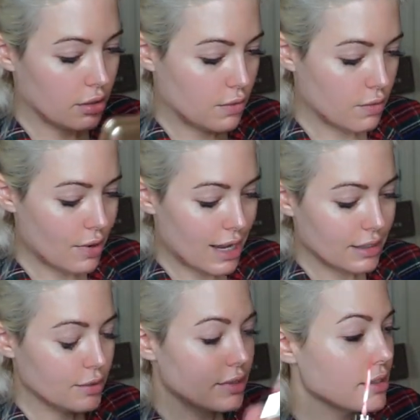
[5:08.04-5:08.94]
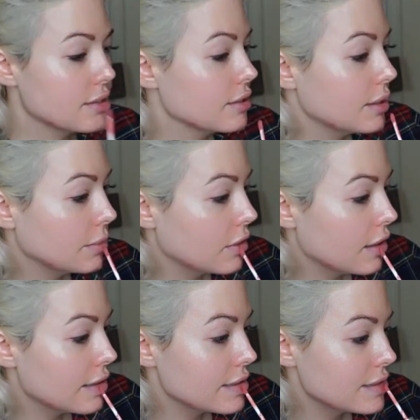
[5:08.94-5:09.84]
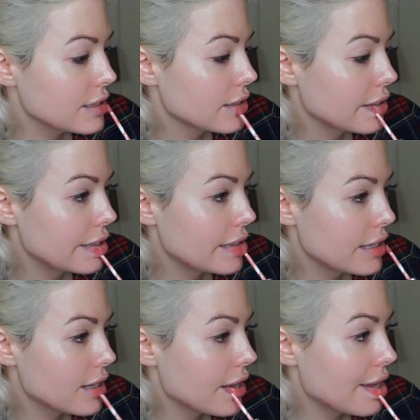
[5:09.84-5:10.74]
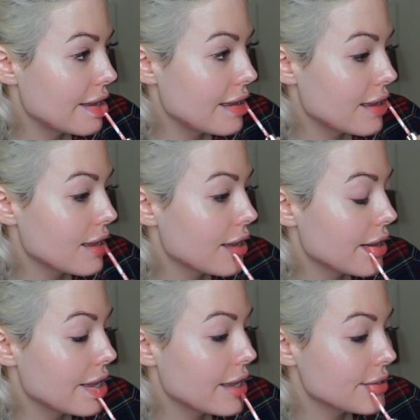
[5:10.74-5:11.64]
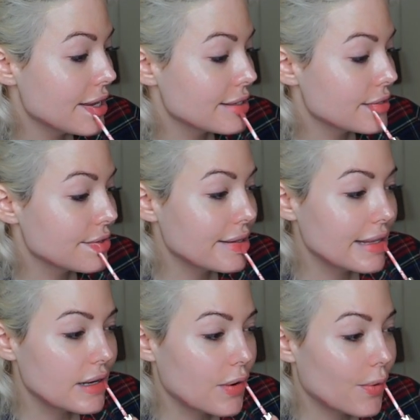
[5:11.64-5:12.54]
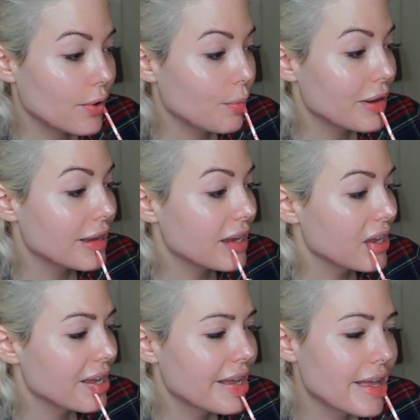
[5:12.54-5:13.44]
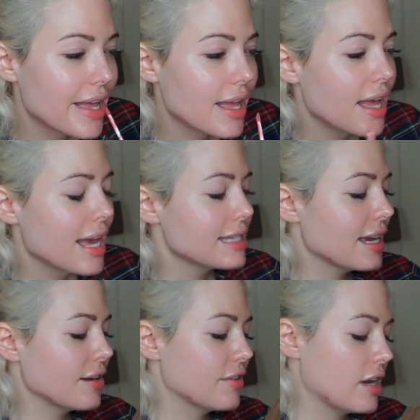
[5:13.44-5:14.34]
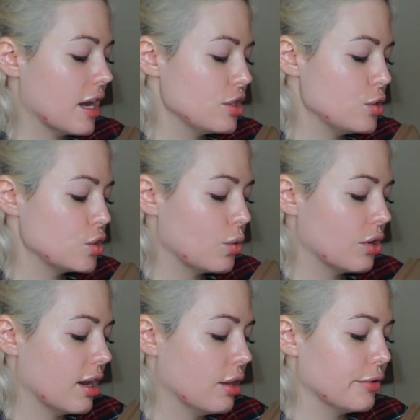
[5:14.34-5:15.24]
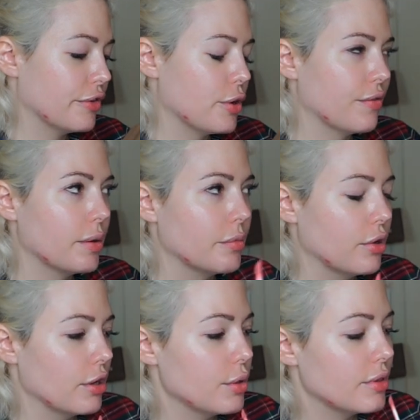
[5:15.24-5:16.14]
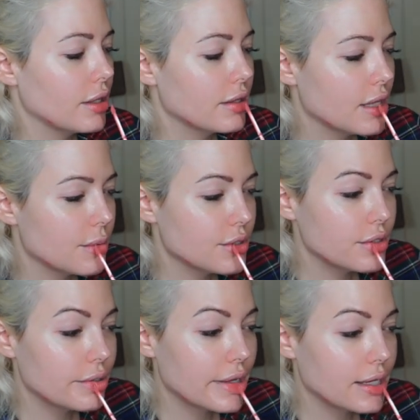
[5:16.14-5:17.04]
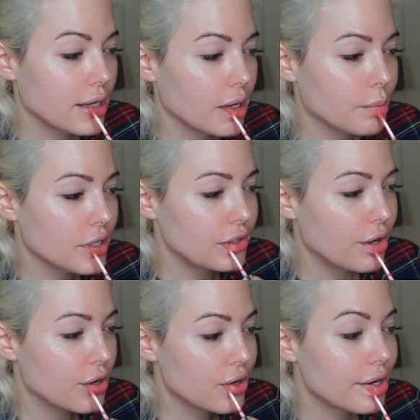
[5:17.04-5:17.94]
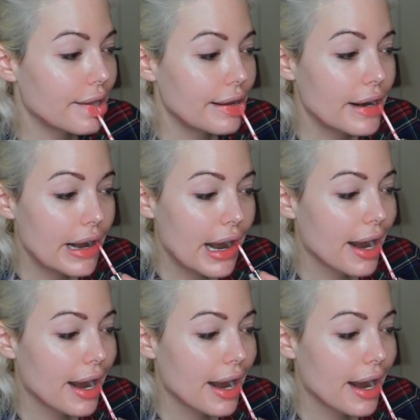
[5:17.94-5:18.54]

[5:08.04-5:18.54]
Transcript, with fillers: Alright, so this is the lip gloss. Uh, yeah, it's a really like coral pink. That's kind of an unusual color for November. You'd think that they would do like um, a darker color.